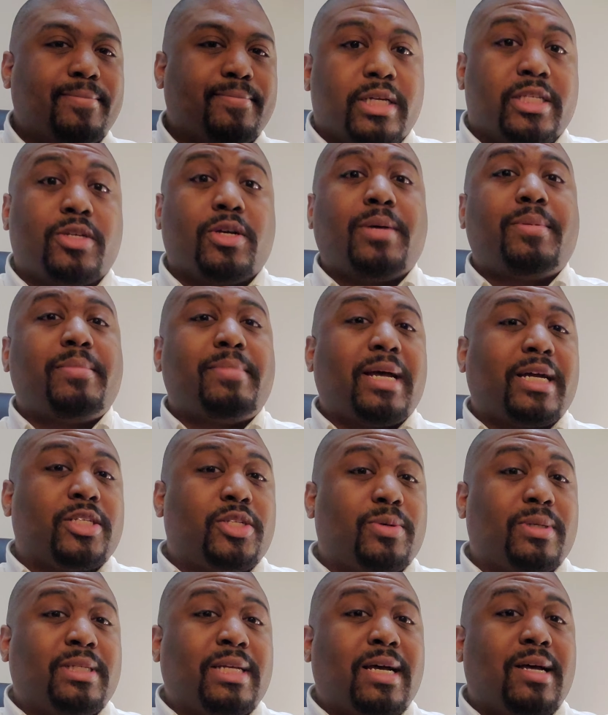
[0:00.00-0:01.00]
So coming back
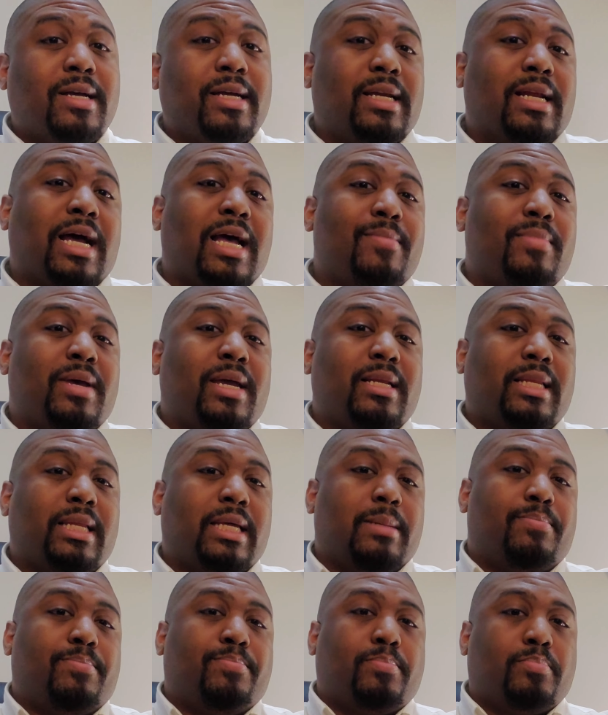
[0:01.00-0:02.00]
to Italian, I
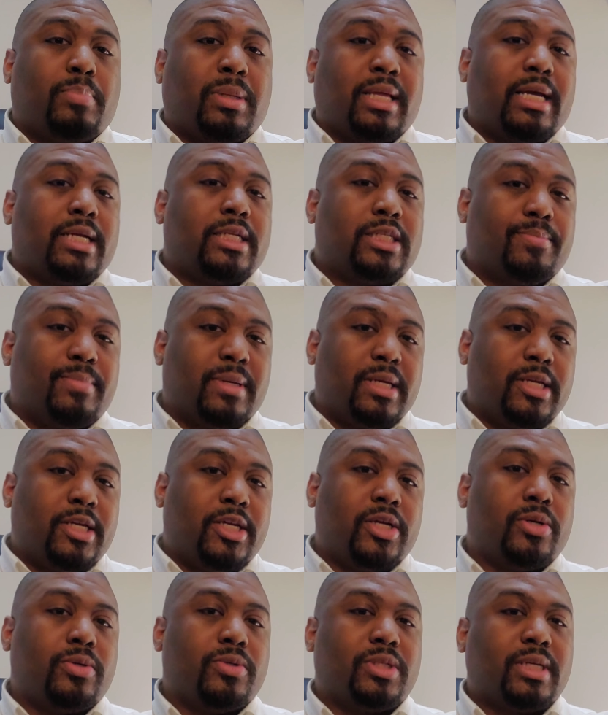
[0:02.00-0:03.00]
mainly plan to be
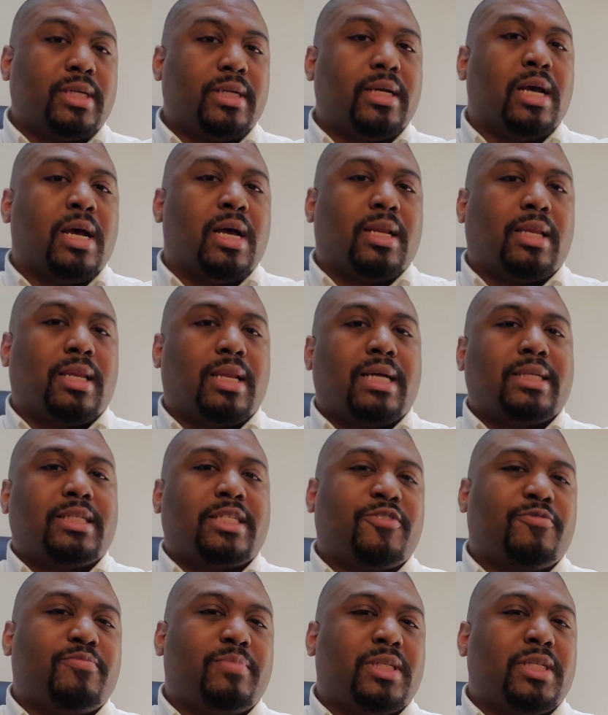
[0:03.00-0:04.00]
using lots
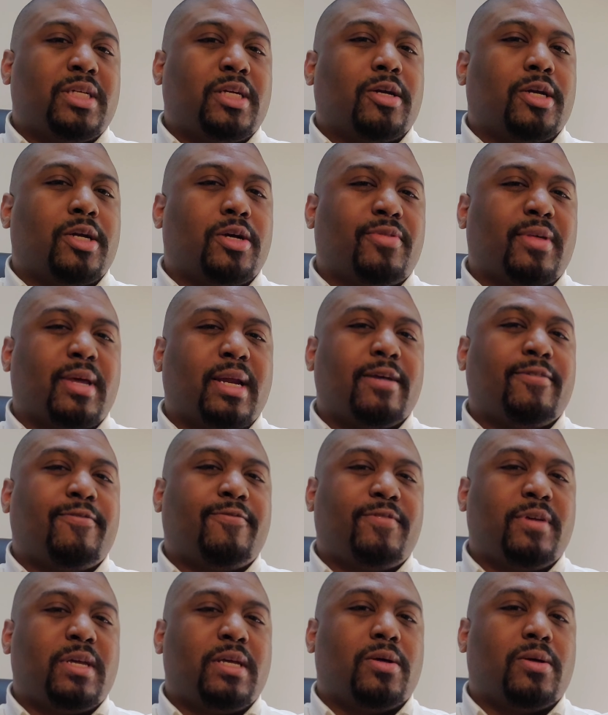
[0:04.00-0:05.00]
of material that I
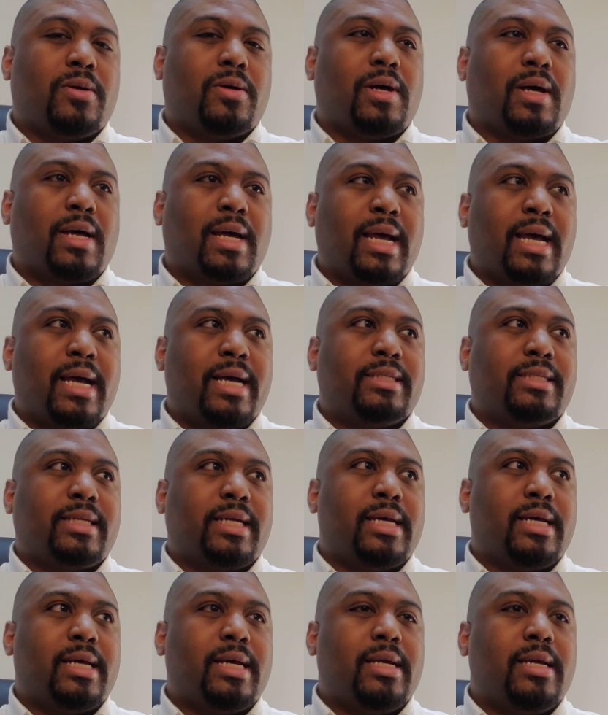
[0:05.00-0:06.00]
feel has
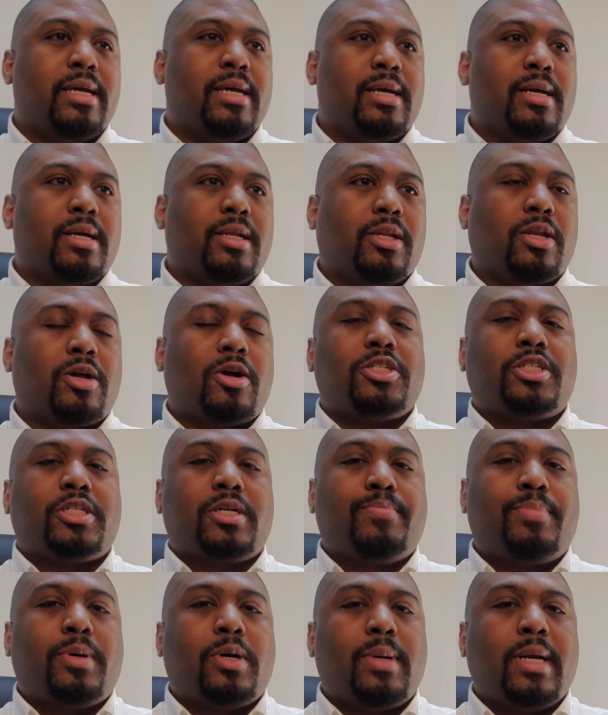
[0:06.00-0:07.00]
a large
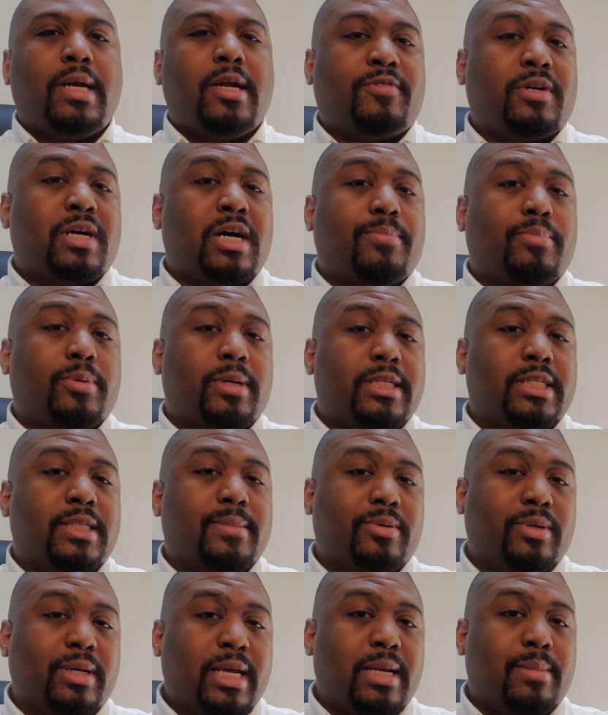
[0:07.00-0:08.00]
component of
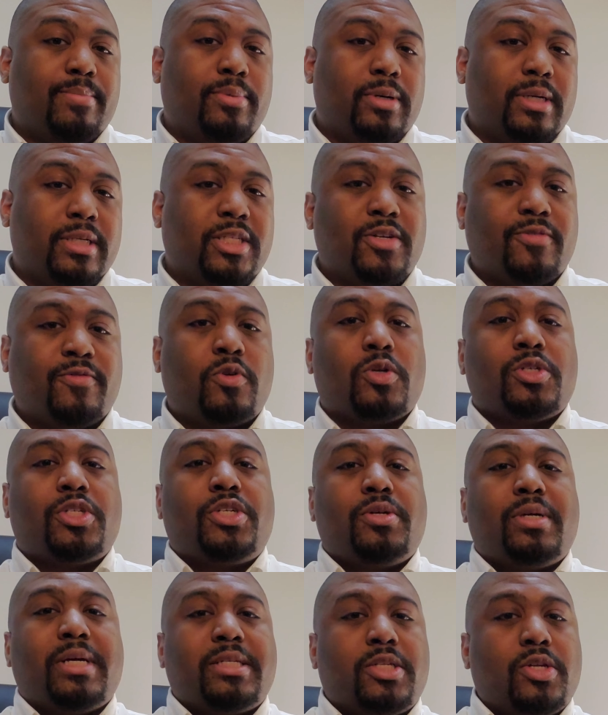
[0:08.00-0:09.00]
comprehensible input. So of course
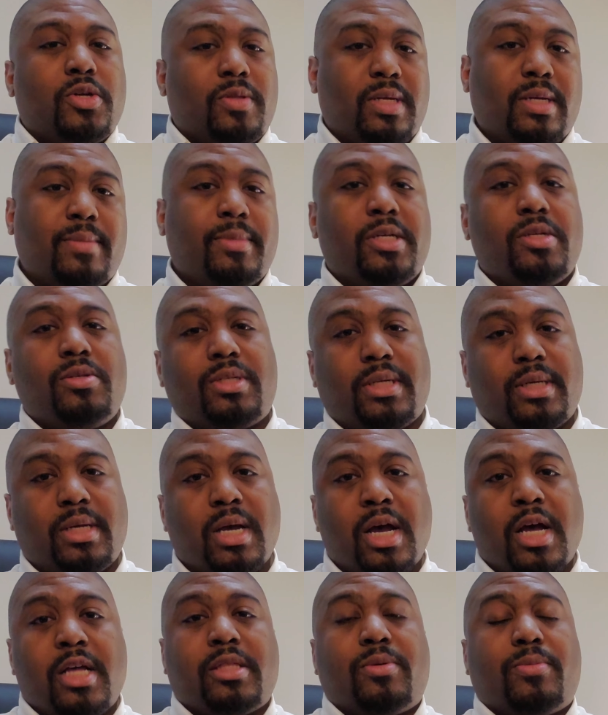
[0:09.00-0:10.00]
you guys know that I'm using
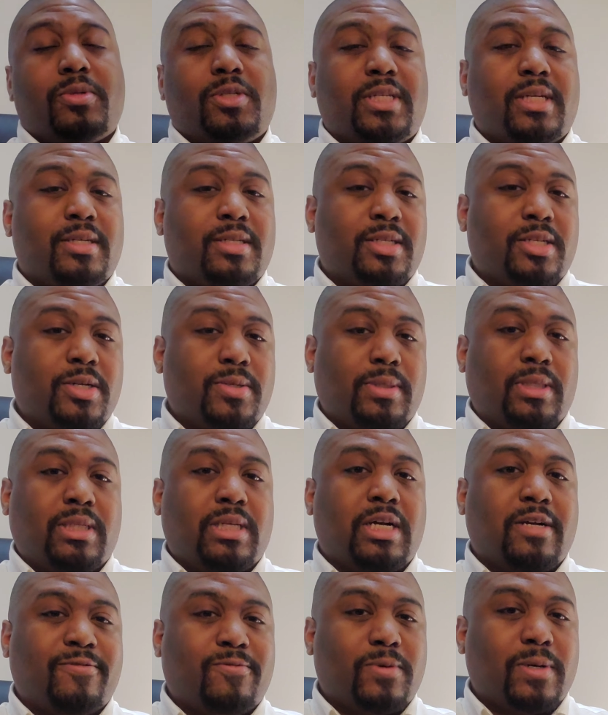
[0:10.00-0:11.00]
the Rosetta Stone
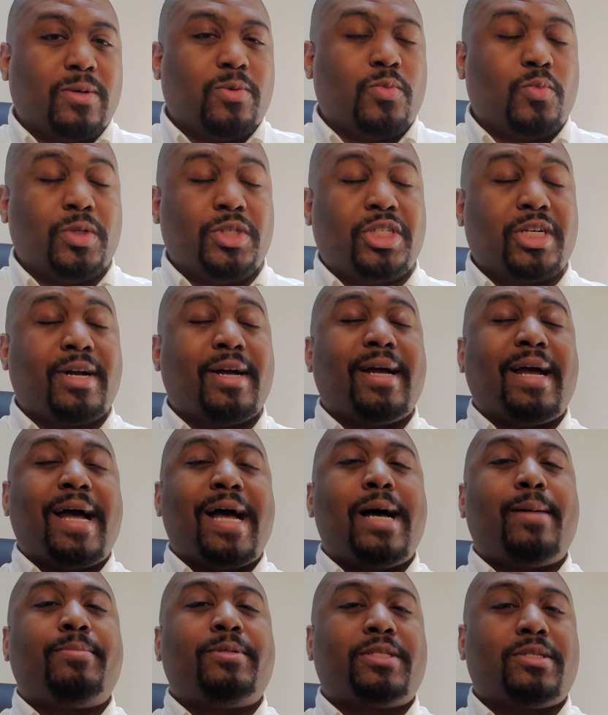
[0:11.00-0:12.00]
software, which I
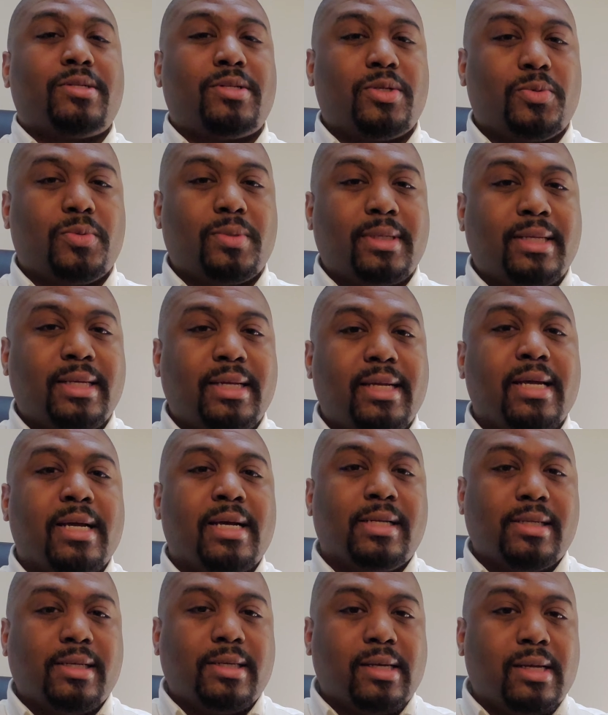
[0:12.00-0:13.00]
absolutely
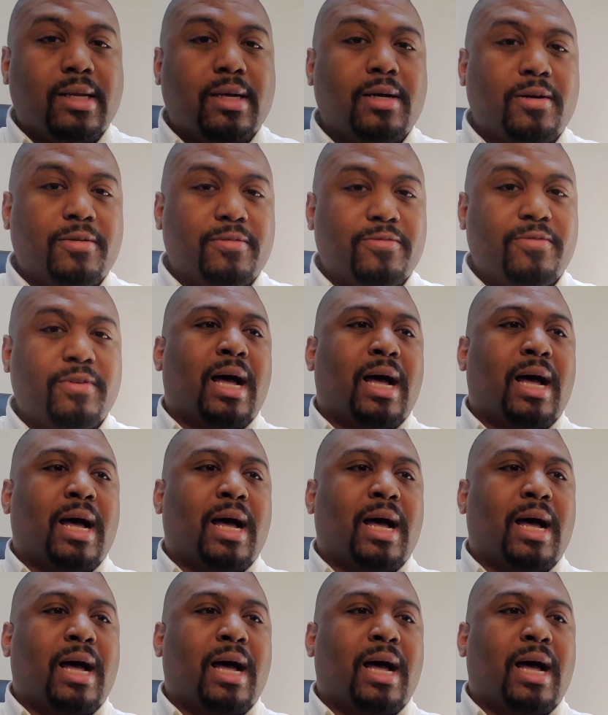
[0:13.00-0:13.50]
love.